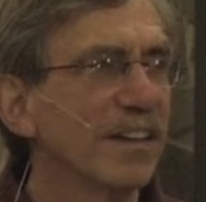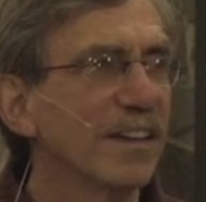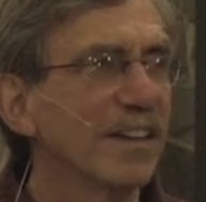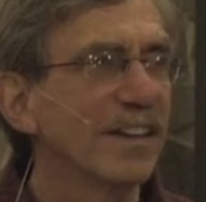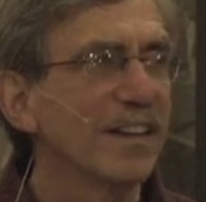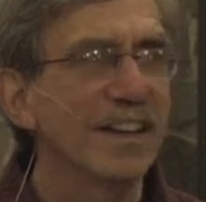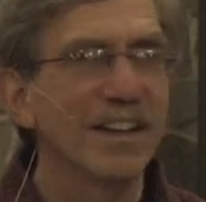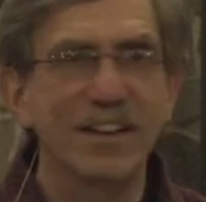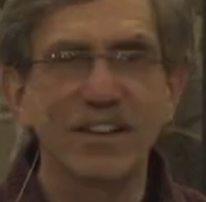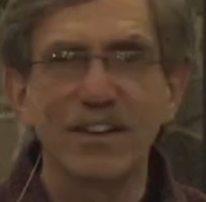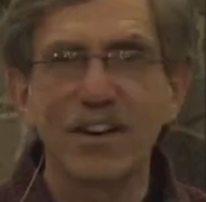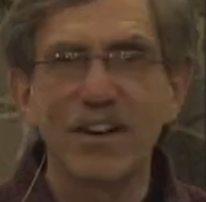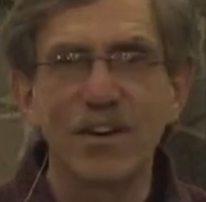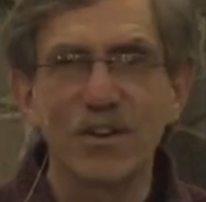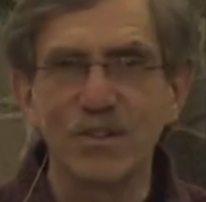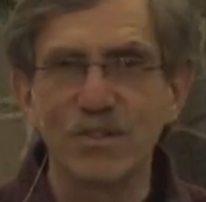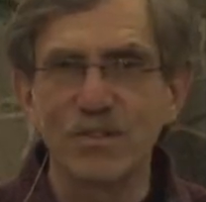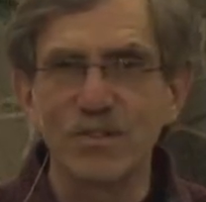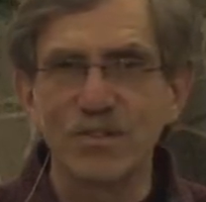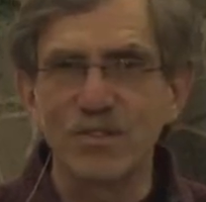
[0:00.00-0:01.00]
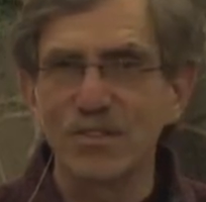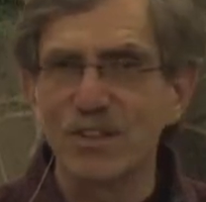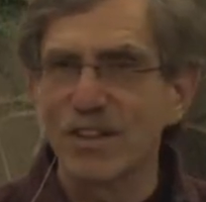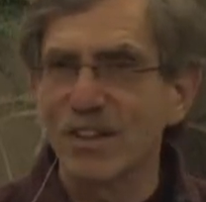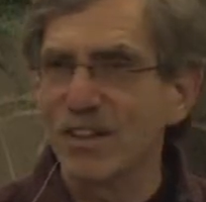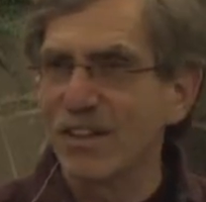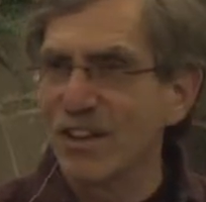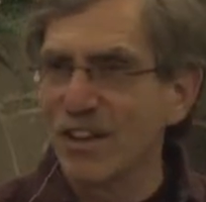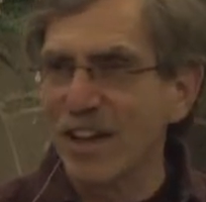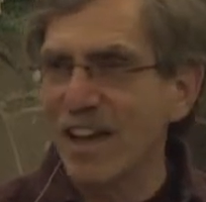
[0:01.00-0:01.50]
It knows.
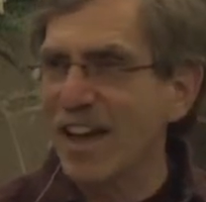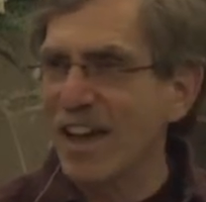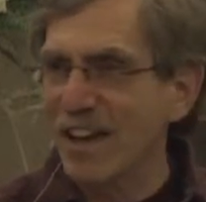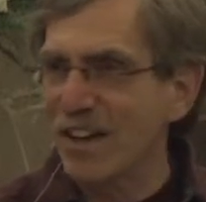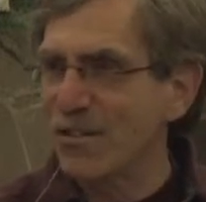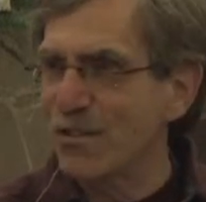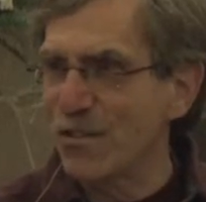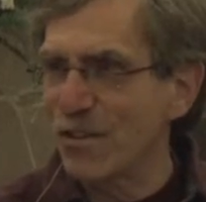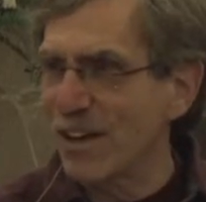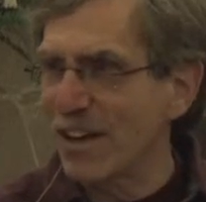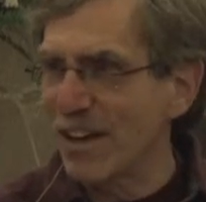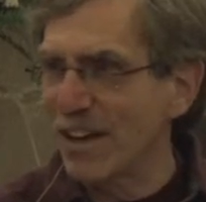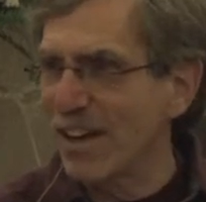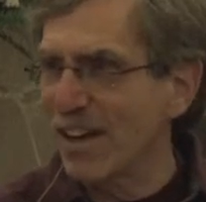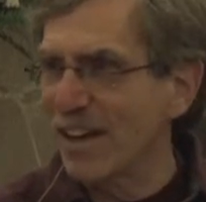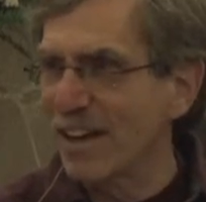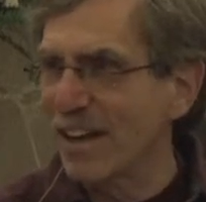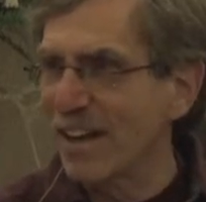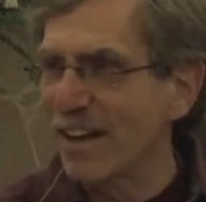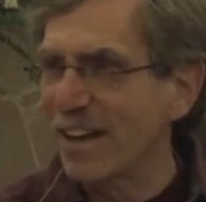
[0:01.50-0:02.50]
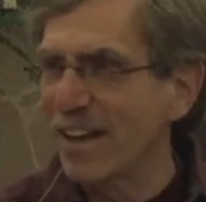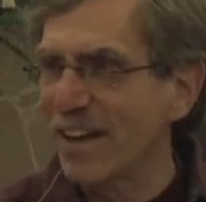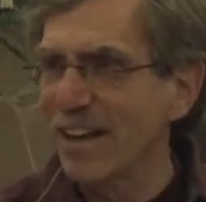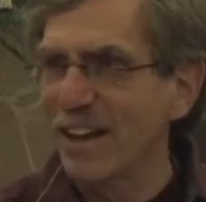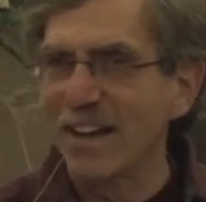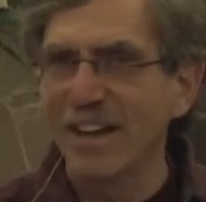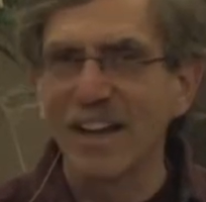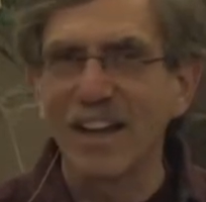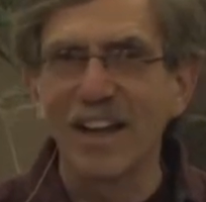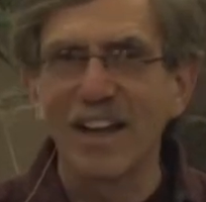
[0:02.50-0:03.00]
We can't treat it.
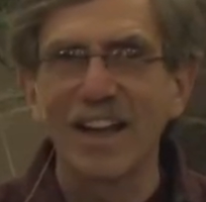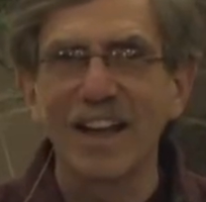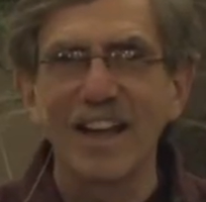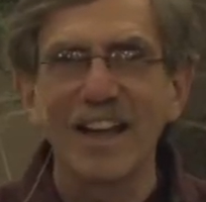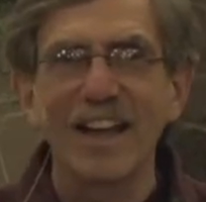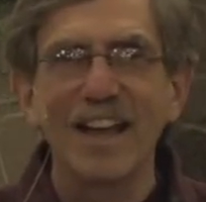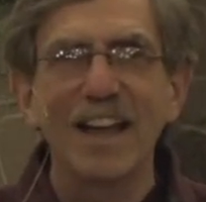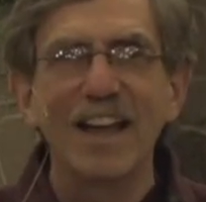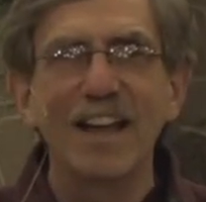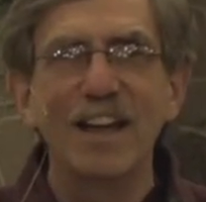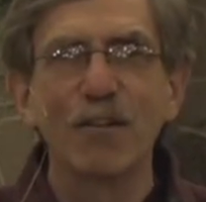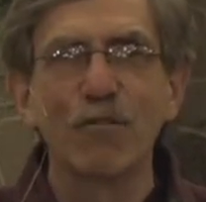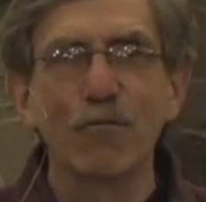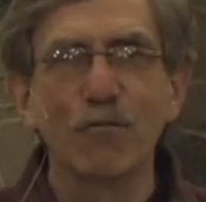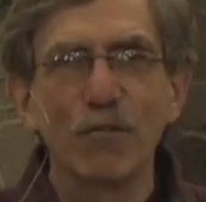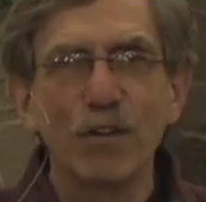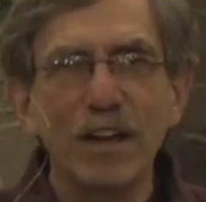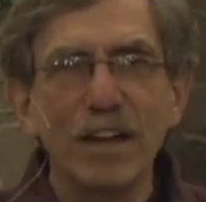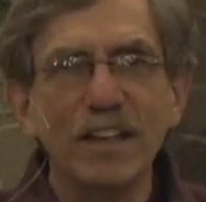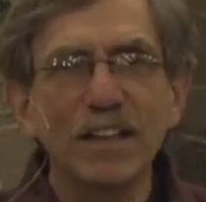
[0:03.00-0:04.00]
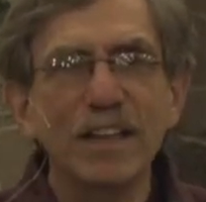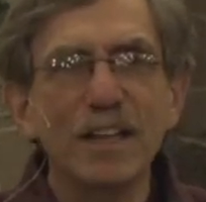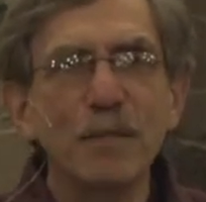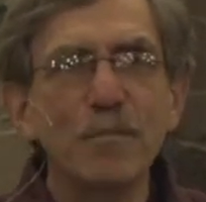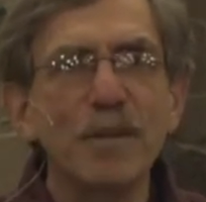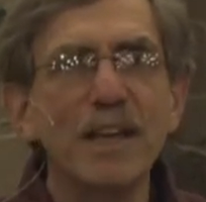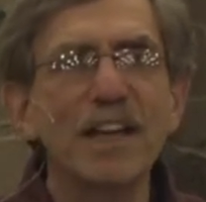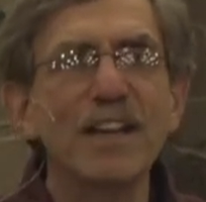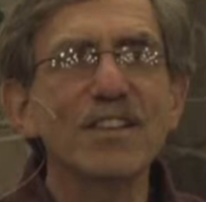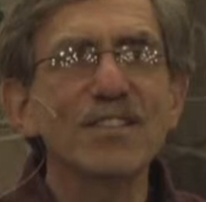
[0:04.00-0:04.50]
It really
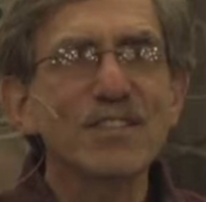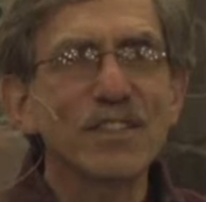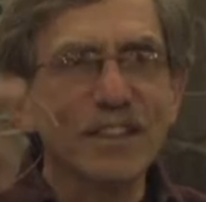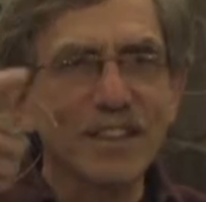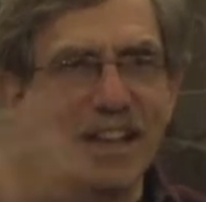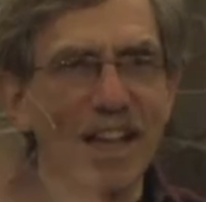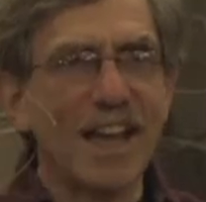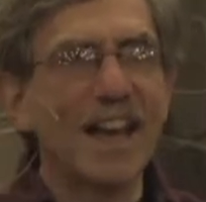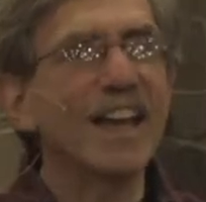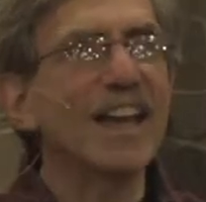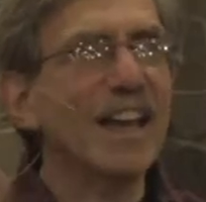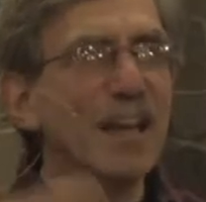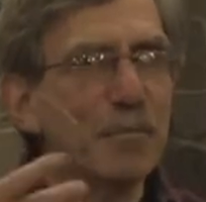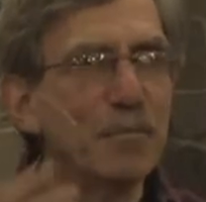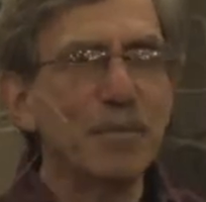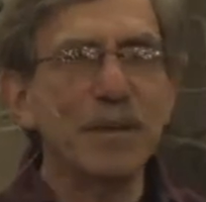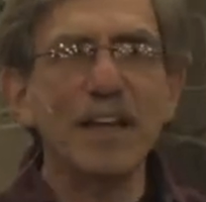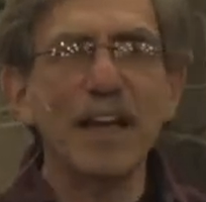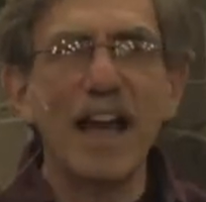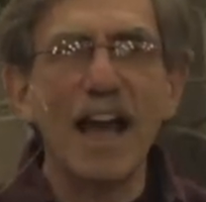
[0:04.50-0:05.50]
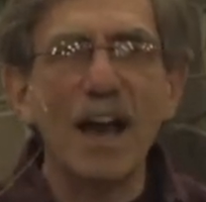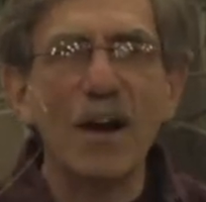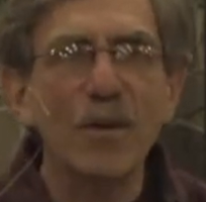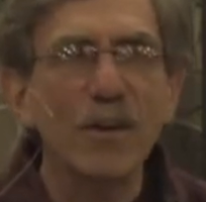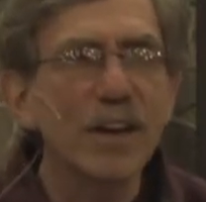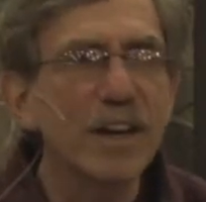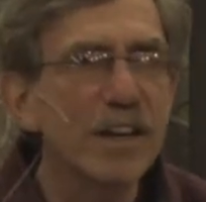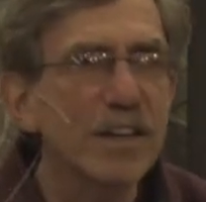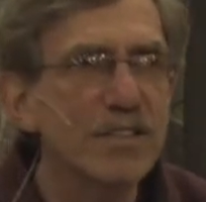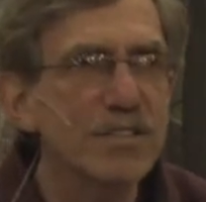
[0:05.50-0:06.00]
means letting it be how it
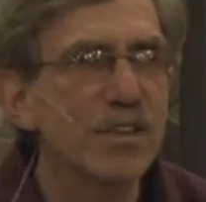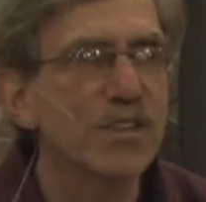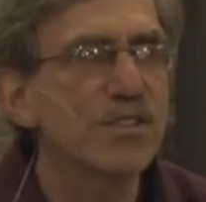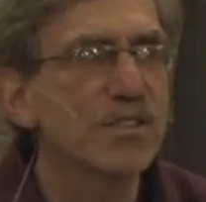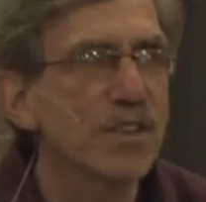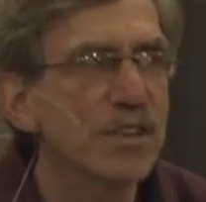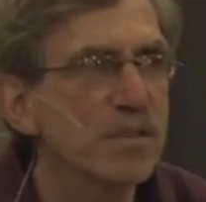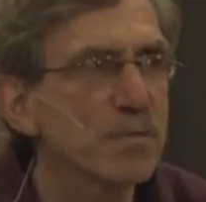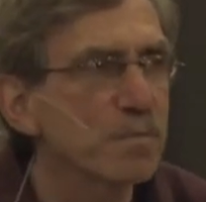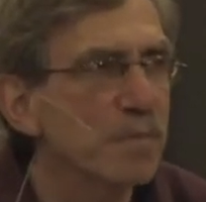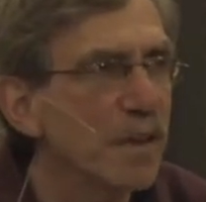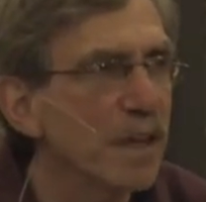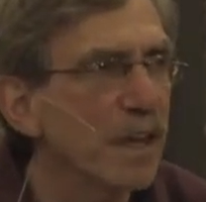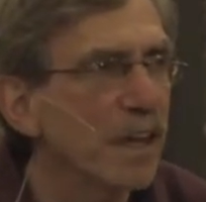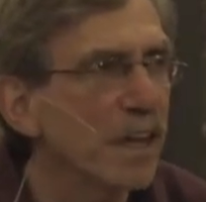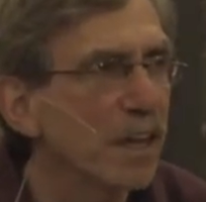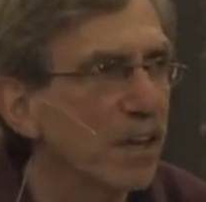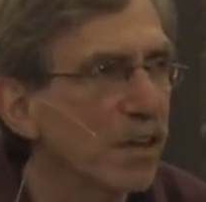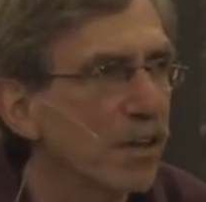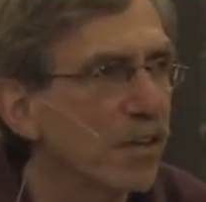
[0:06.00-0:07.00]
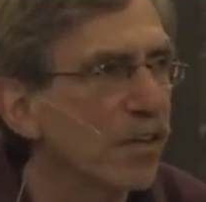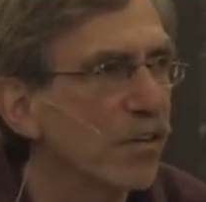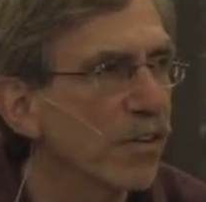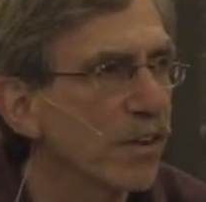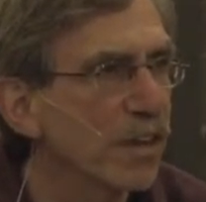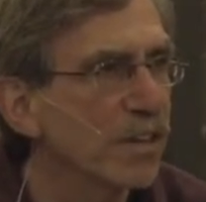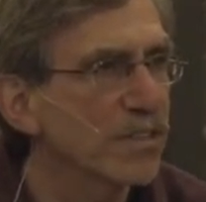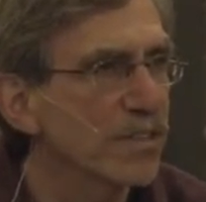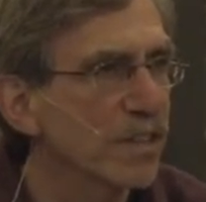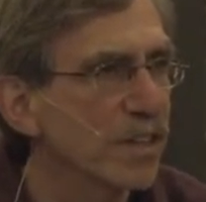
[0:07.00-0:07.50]
is and just being
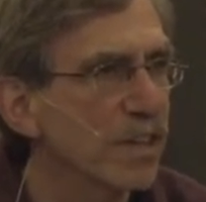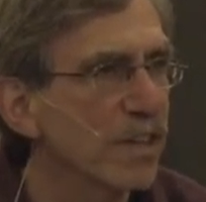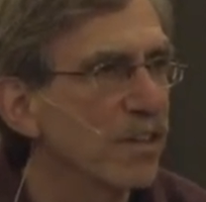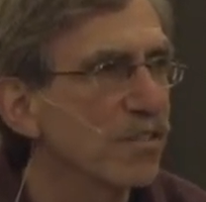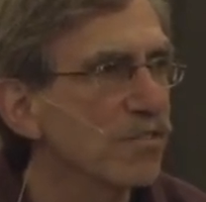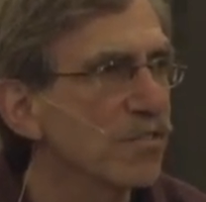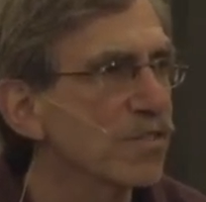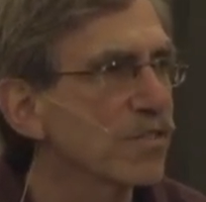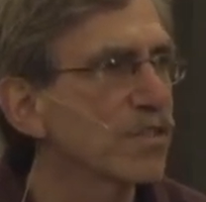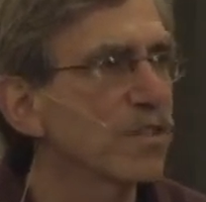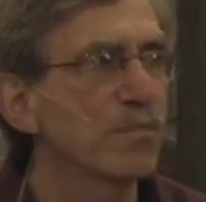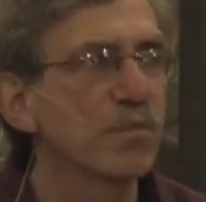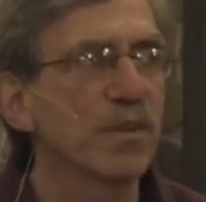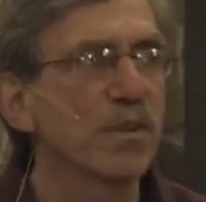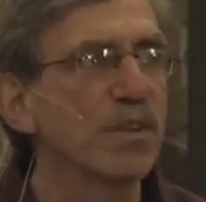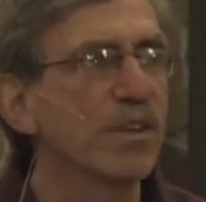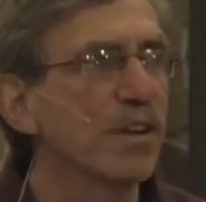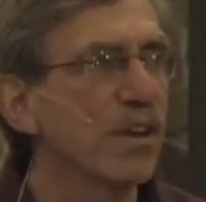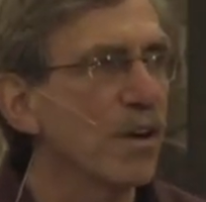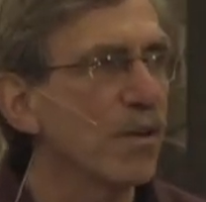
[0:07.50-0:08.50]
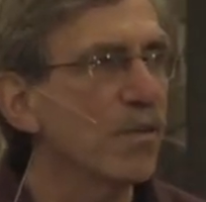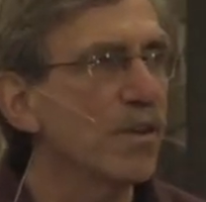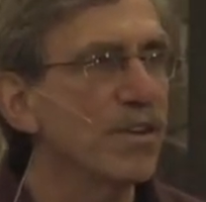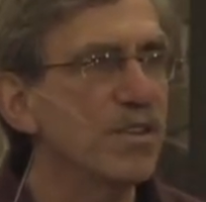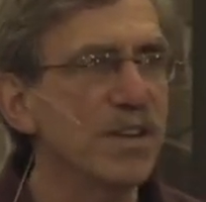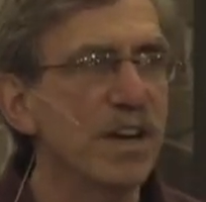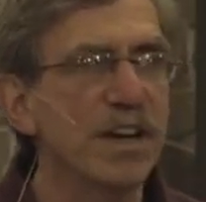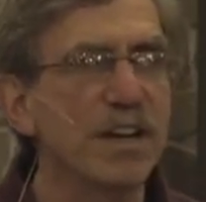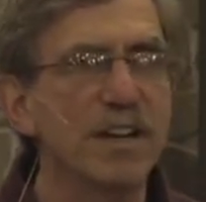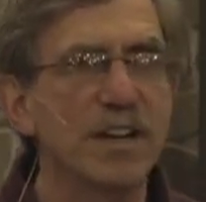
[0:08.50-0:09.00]
curious and interested with no
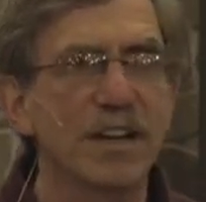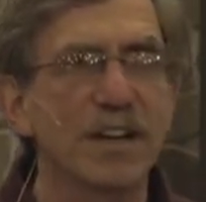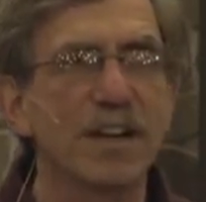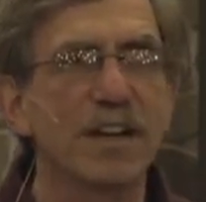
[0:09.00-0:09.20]
agenda.